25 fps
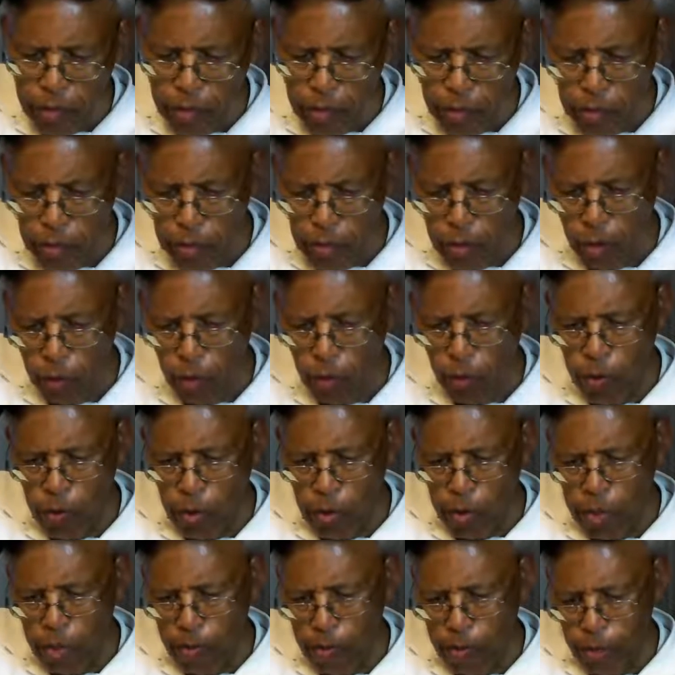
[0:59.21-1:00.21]
So
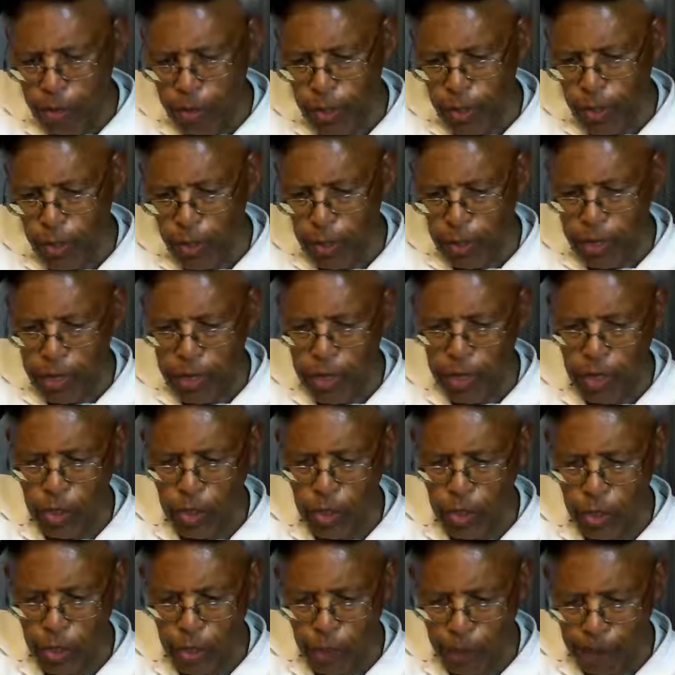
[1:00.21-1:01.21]
the
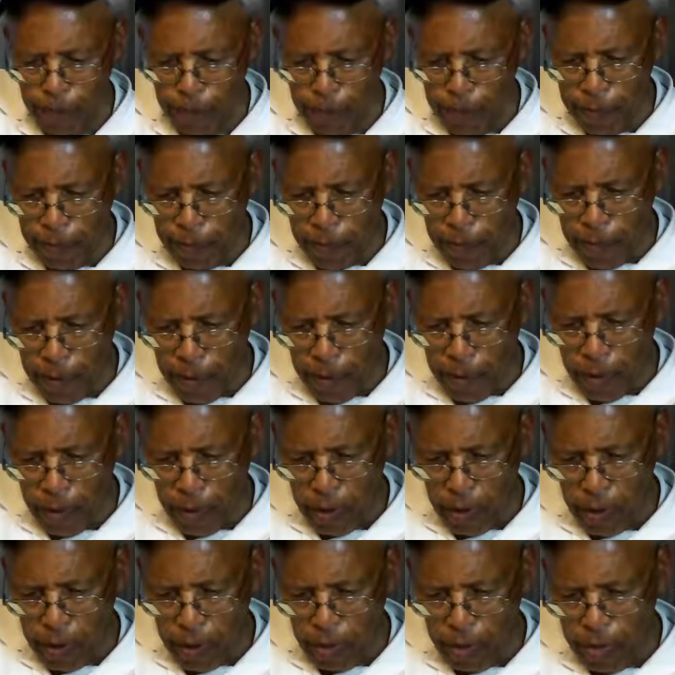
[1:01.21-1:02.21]
prototokos,
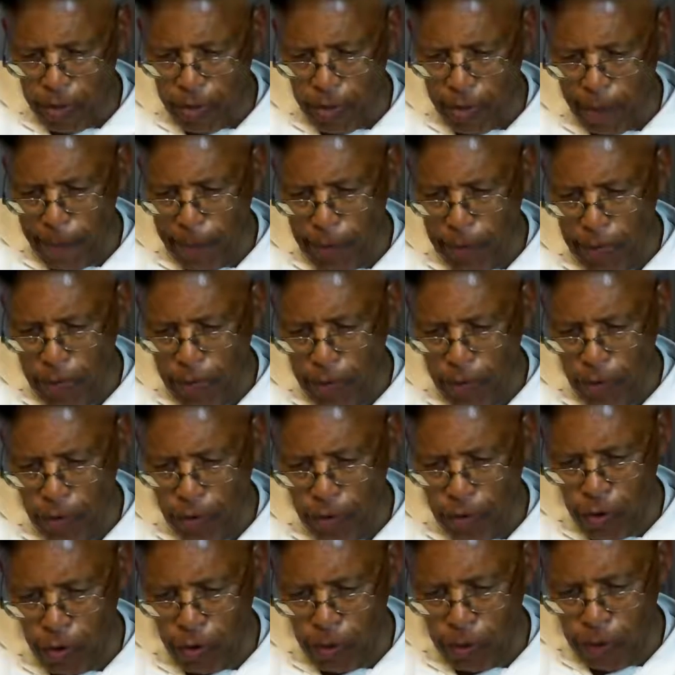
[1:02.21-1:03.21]
or the preeminent
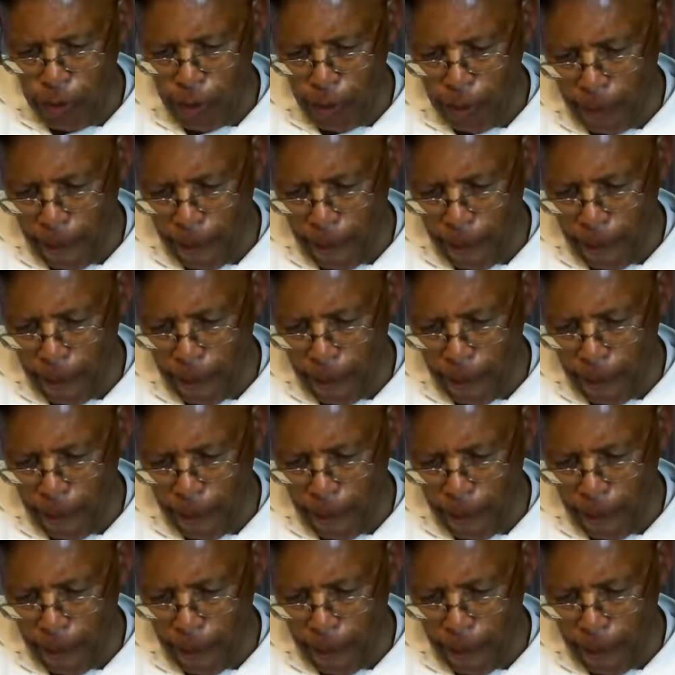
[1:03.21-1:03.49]
group,